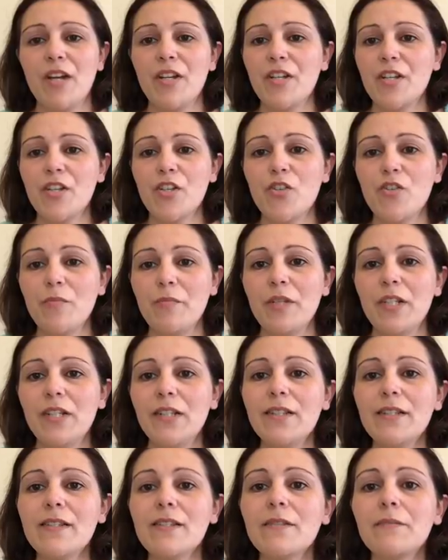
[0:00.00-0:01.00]
under 2
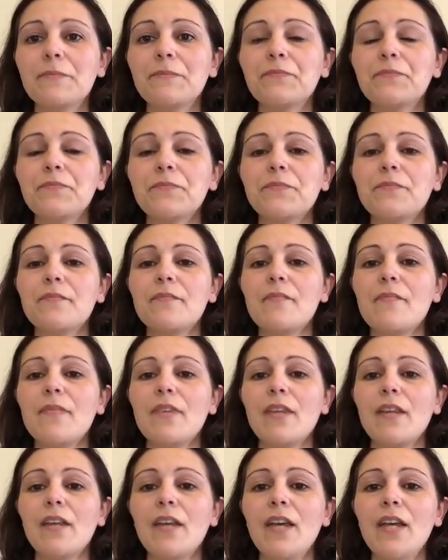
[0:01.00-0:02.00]
minutes,
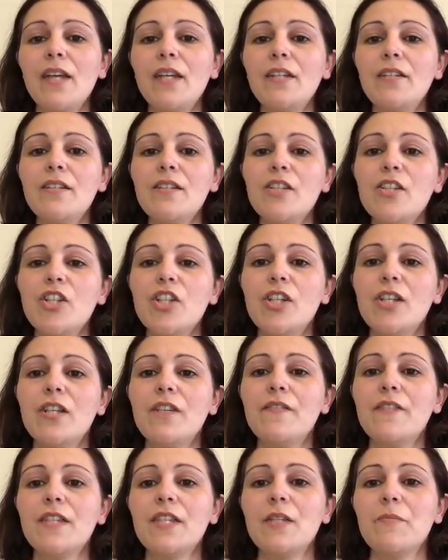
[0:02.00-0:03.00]
and she
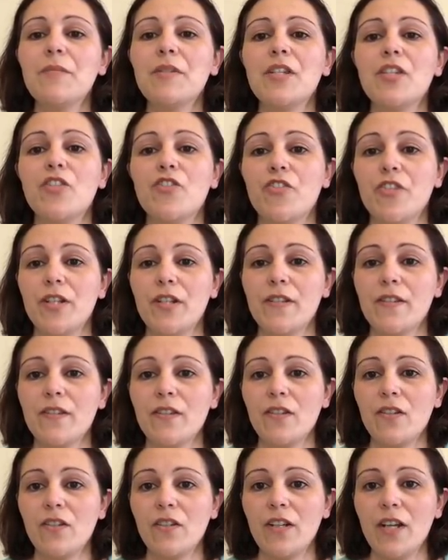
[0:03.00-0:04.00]
gives tips and
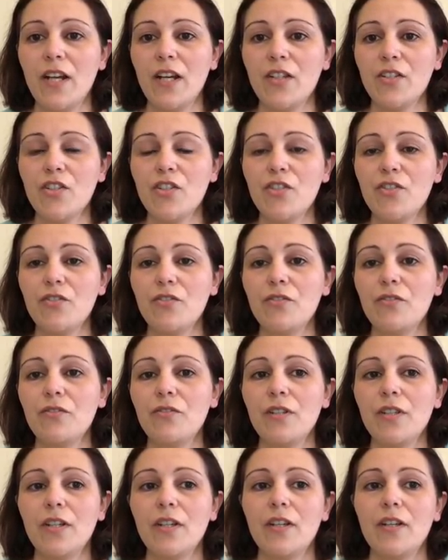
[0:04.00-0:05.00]
tricks on how
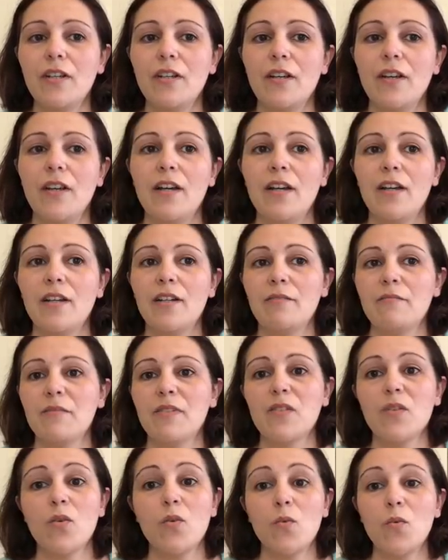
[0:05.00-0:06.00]
to
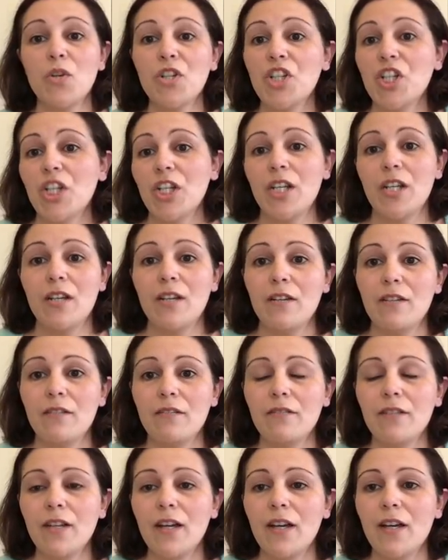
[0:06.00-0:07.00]
sort washing
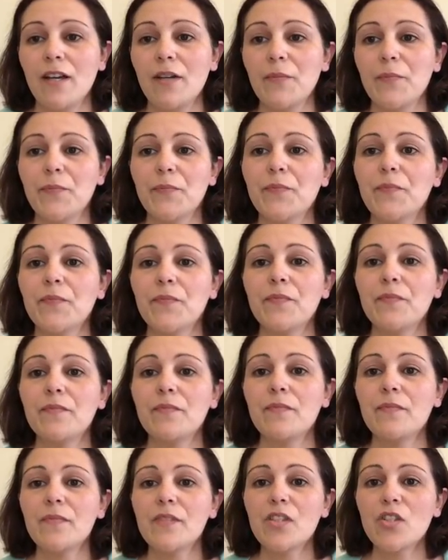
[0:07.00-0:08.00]
and
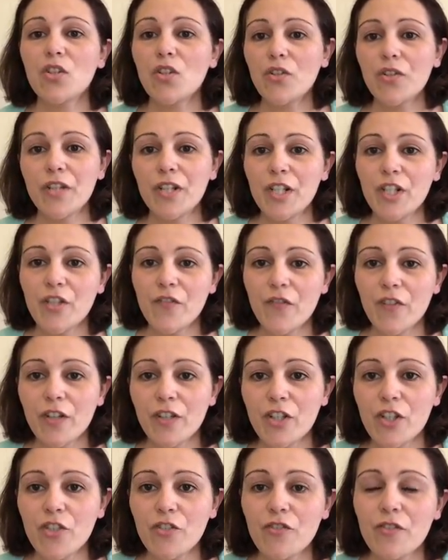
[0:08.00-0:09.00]
storage for
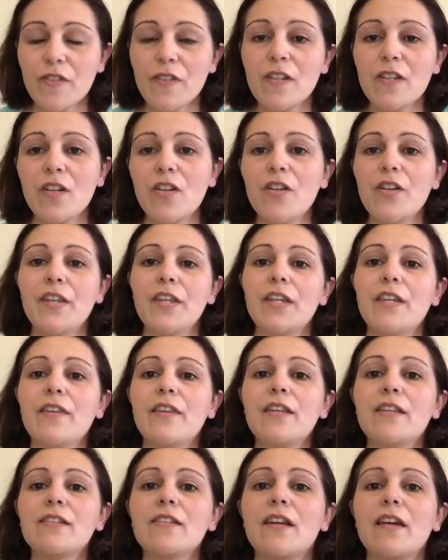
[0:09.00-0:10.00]
children's clothing and
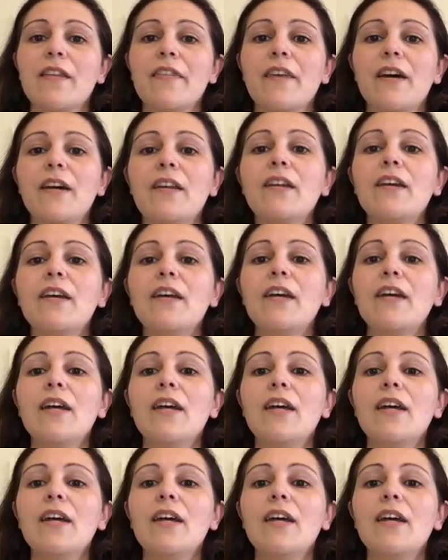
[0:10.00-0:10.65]
things like that.